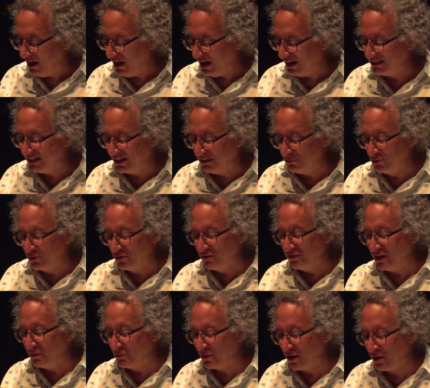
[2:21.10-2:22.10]
As in a
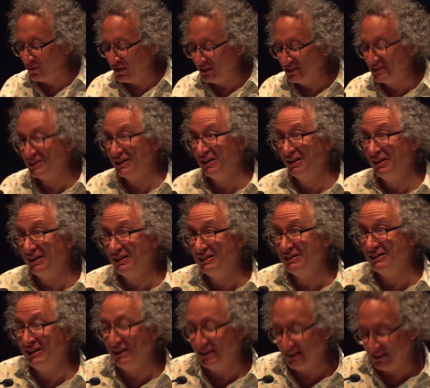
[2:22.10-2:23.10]
movie where one suddenly
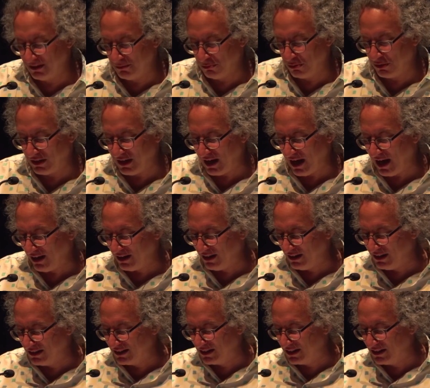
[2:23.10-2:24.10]
sees the
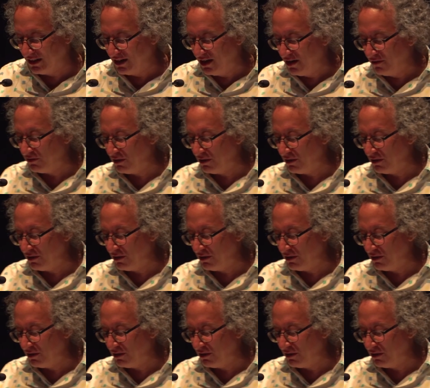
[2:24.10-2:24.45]
protagonist